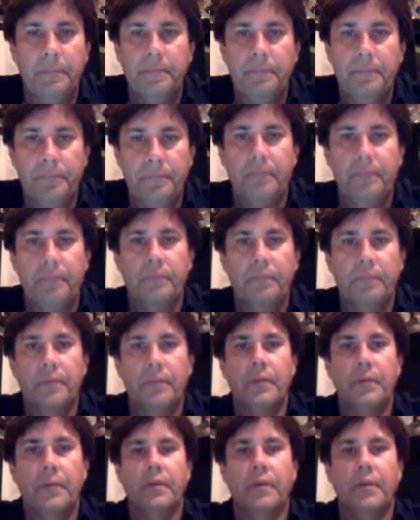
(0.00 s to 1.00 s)
Hmm?
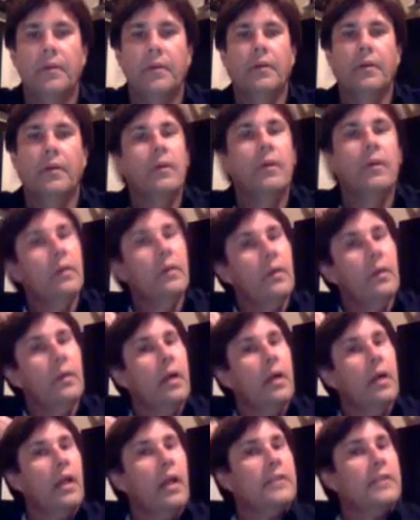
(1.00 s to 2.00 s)

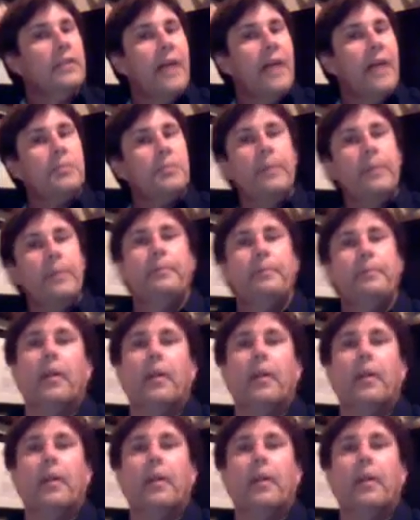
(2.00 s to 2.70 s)
A lot of times people